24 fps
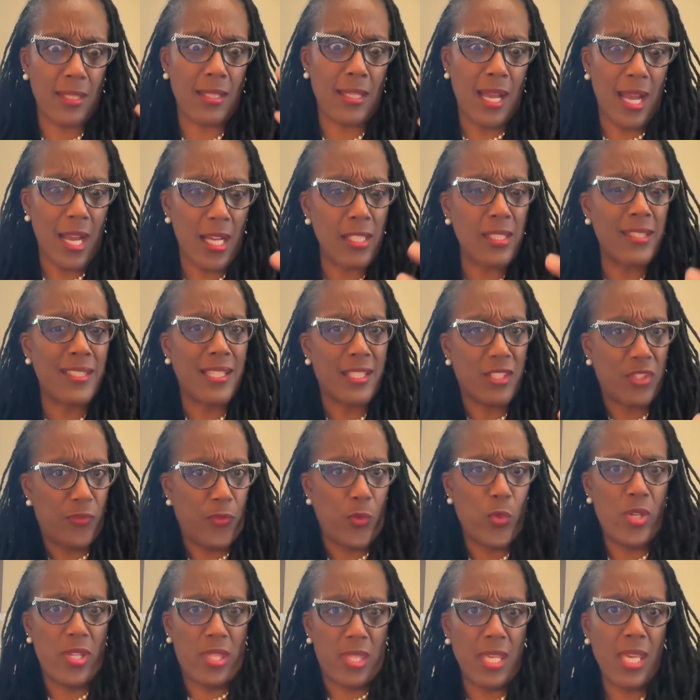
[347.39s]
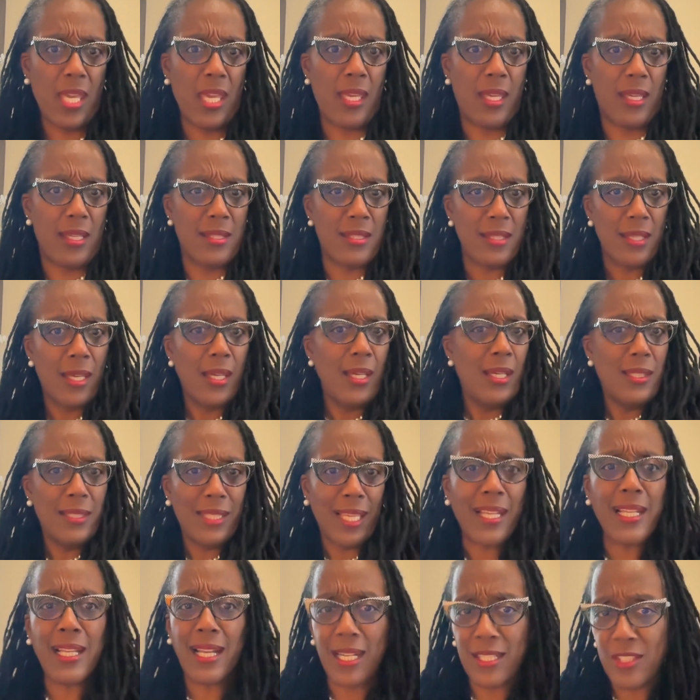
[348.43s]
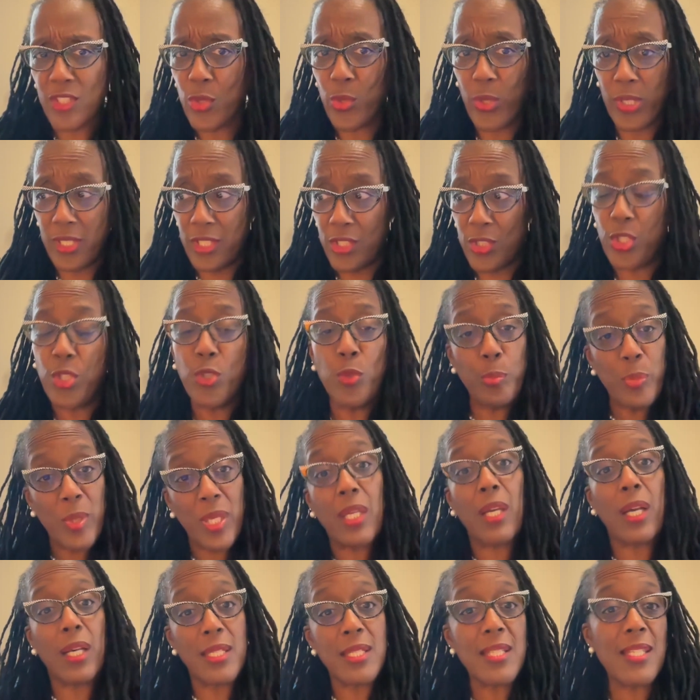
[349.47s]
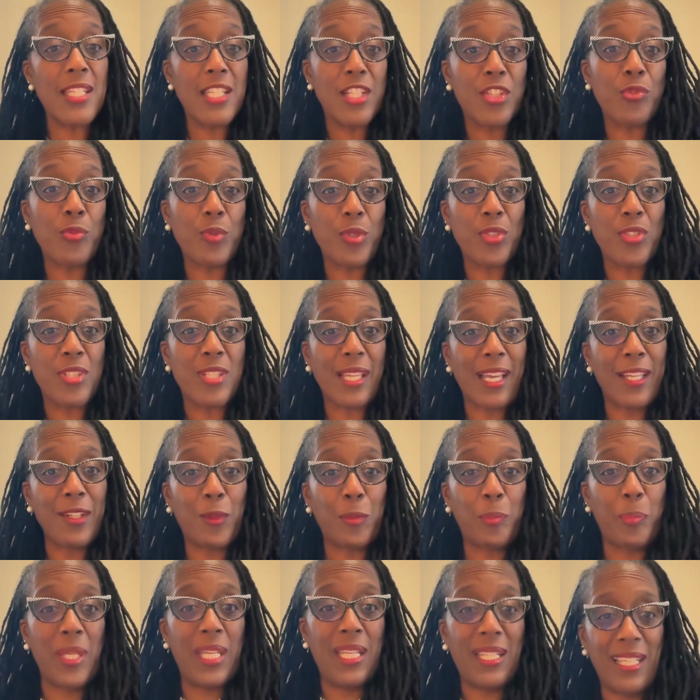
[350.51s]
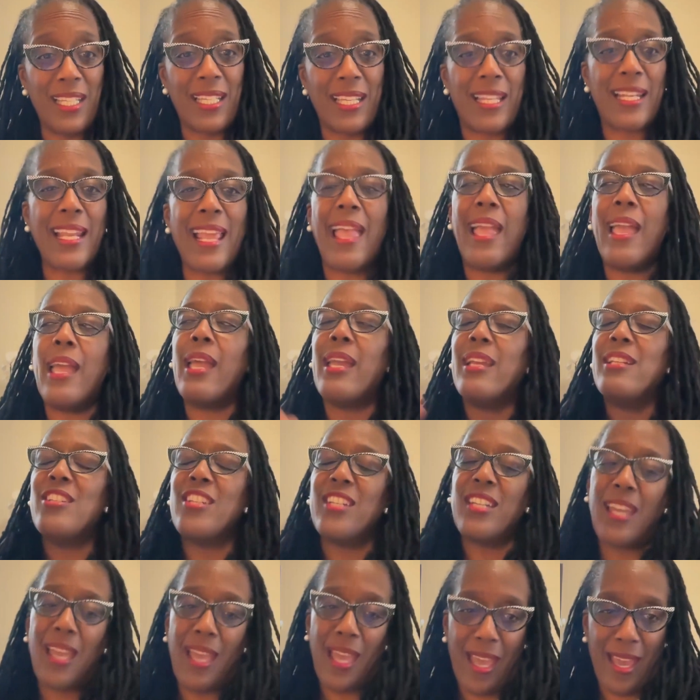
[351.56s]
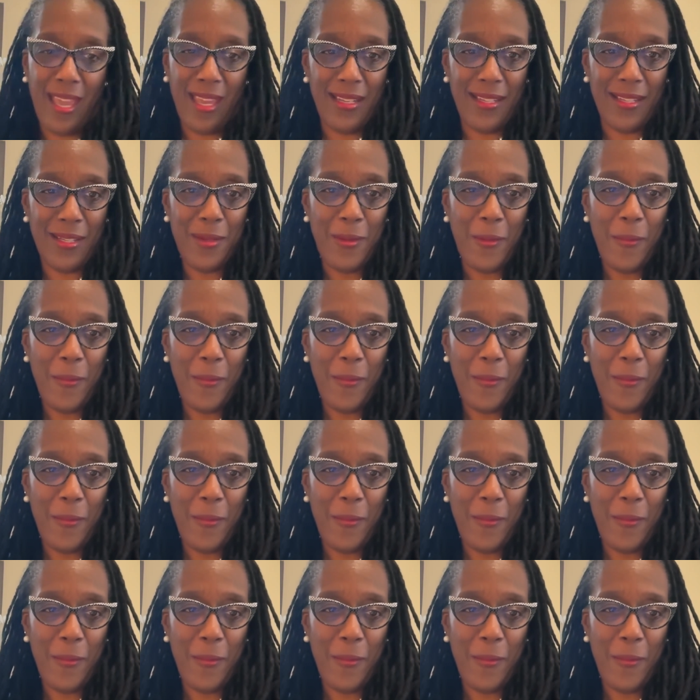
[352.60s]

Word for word: God says four things that God's going to do because Israel's not obedient. And yet,